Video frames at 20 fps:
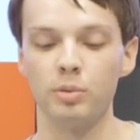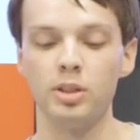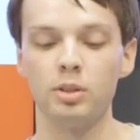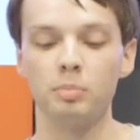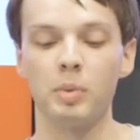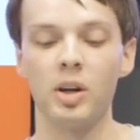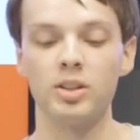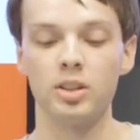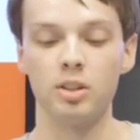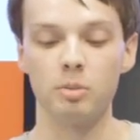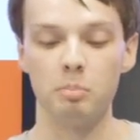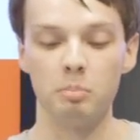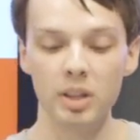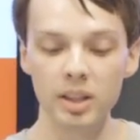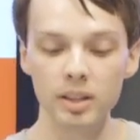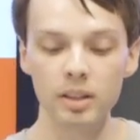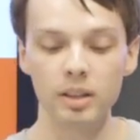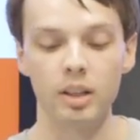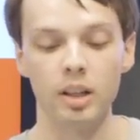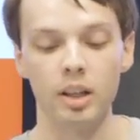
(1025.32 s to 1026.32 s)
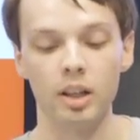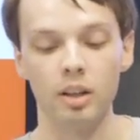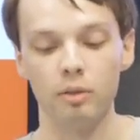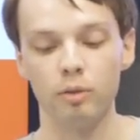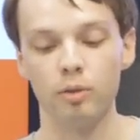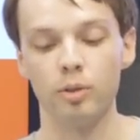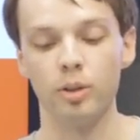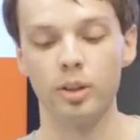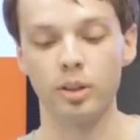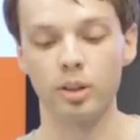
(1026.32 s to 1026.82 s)
responsibility
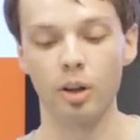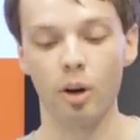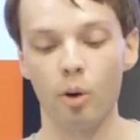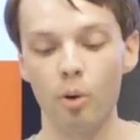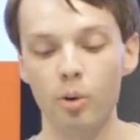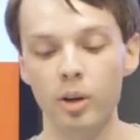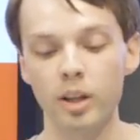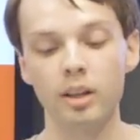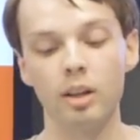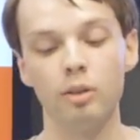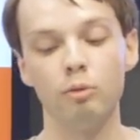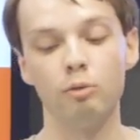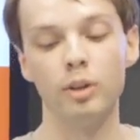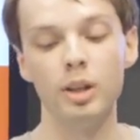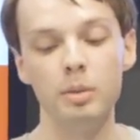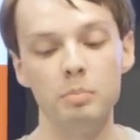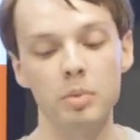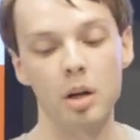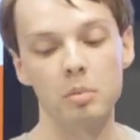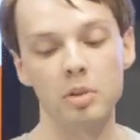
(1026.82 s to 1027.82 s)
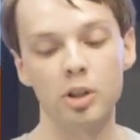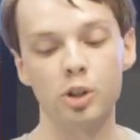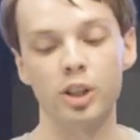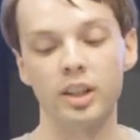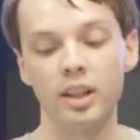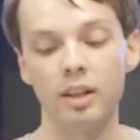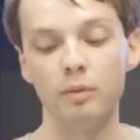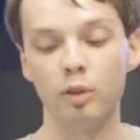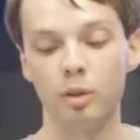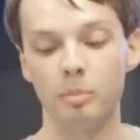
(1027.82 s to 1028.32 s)
for encoding and
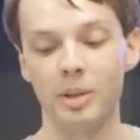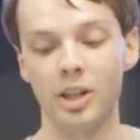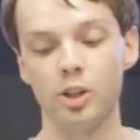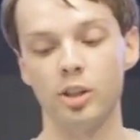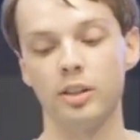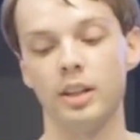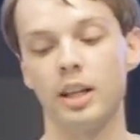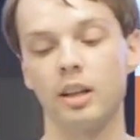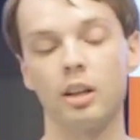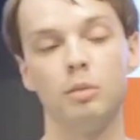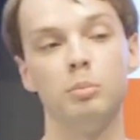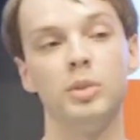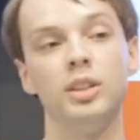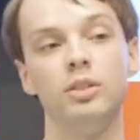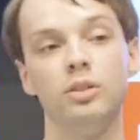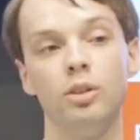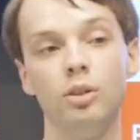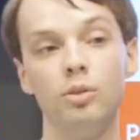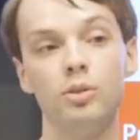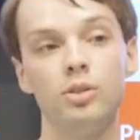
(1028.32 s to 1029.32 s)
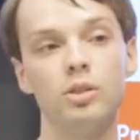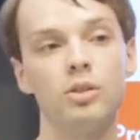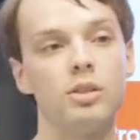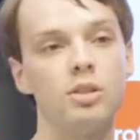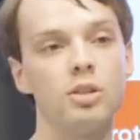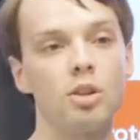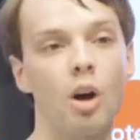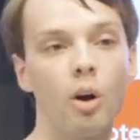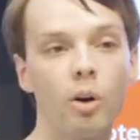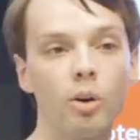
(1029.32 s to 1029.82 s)
republishing information that can be used to
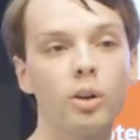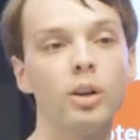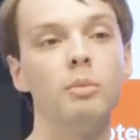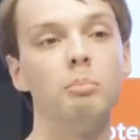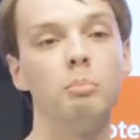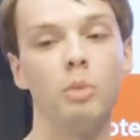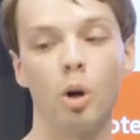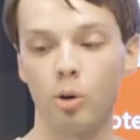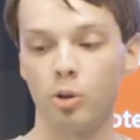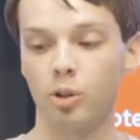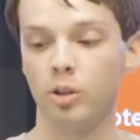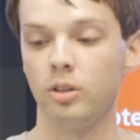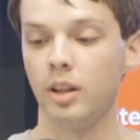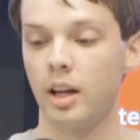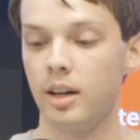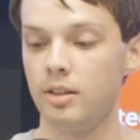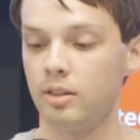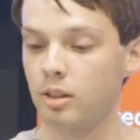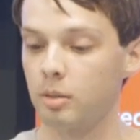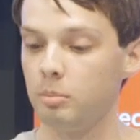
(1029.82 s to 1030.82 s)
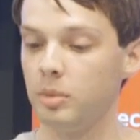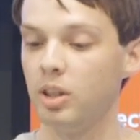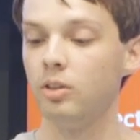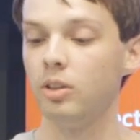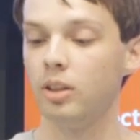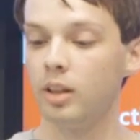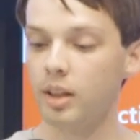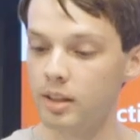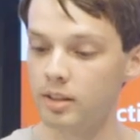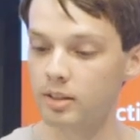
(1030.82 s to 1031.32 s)
target marginalized
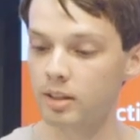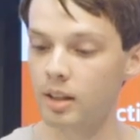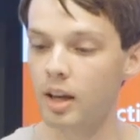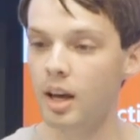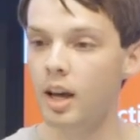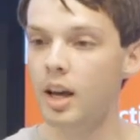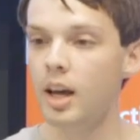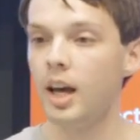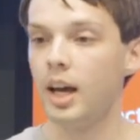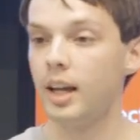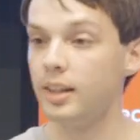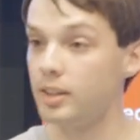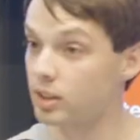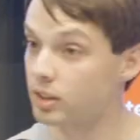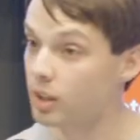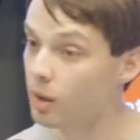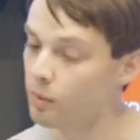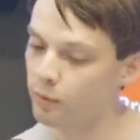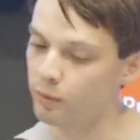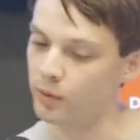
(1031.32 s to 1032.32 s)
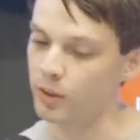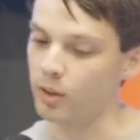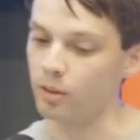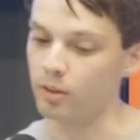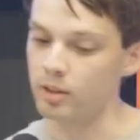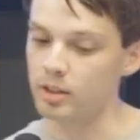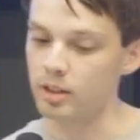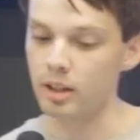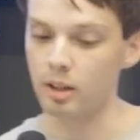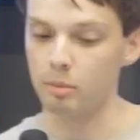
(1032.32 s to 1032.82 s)
communities. And
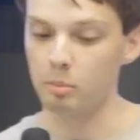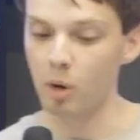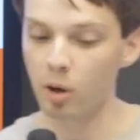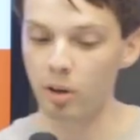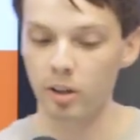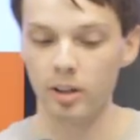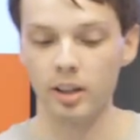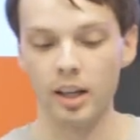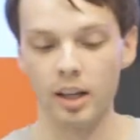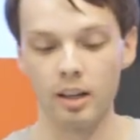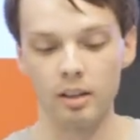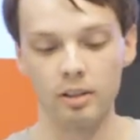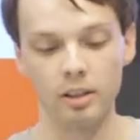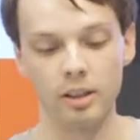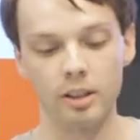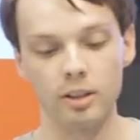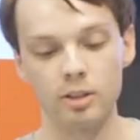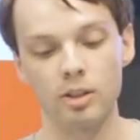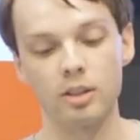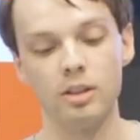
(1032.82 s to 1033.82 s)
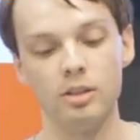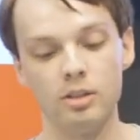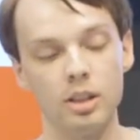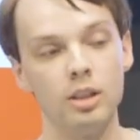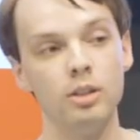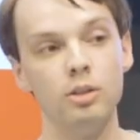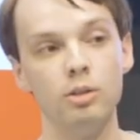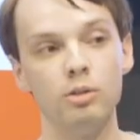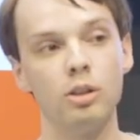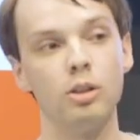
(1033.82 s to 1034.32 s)
subfields like marketing analytics
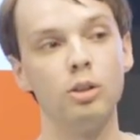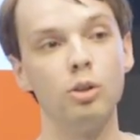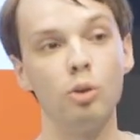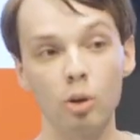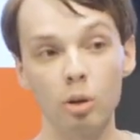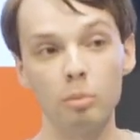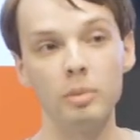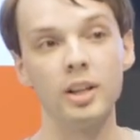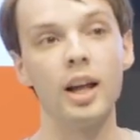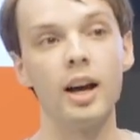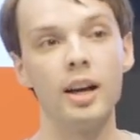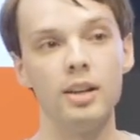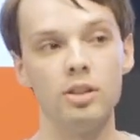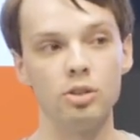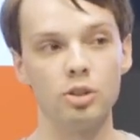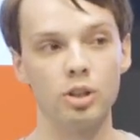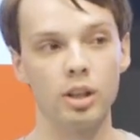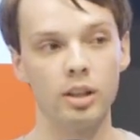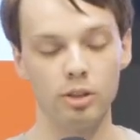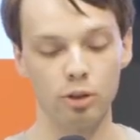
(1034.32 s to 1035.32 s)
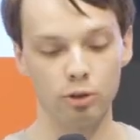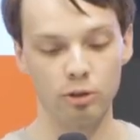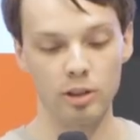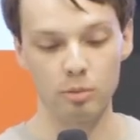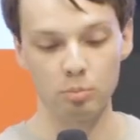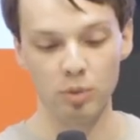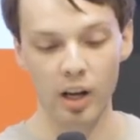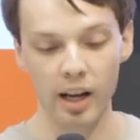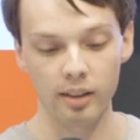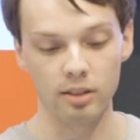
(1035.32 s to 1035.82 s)
continue to normalize dangerous
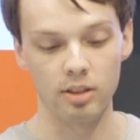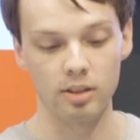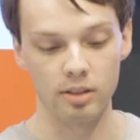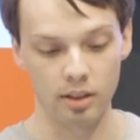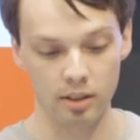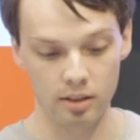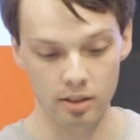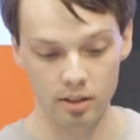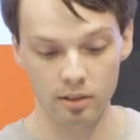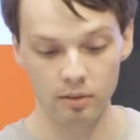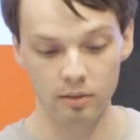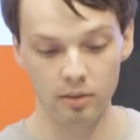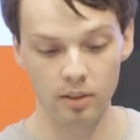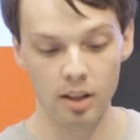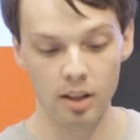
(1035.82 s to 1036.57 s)
practices.